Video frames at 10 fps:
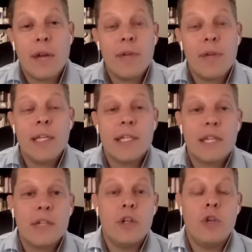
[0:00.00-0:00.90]
every
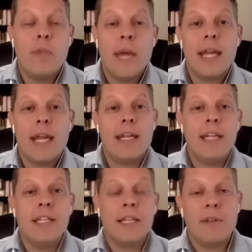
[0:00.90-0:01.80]
decision you make
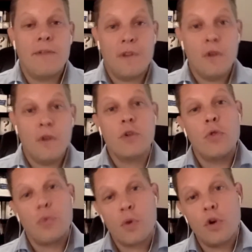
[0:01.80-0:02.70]
needs to be filtered
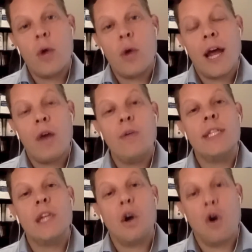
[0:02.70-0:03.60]
through how is the